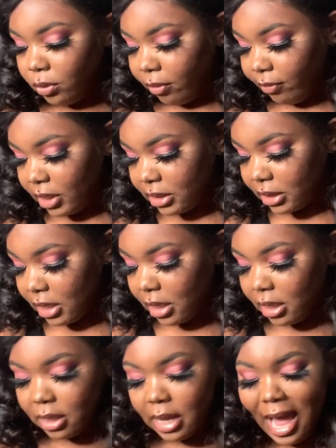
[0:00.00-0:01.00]
the
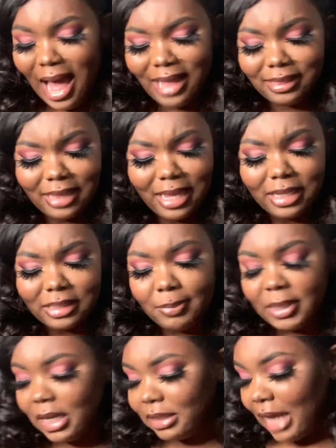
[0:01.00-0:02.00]
reason I think is
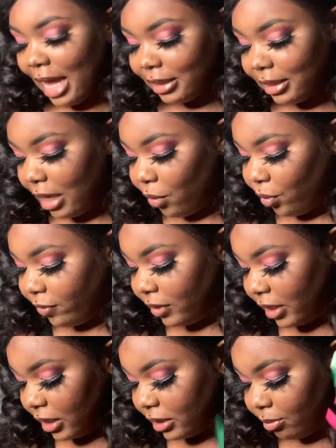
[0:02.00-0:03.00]
because I think with
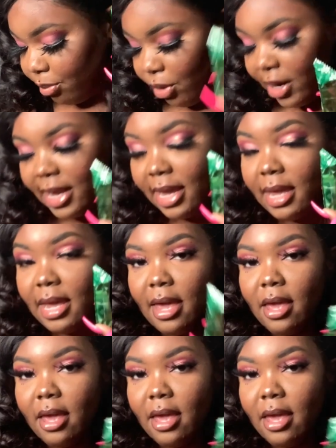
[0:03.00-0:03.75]
this brand,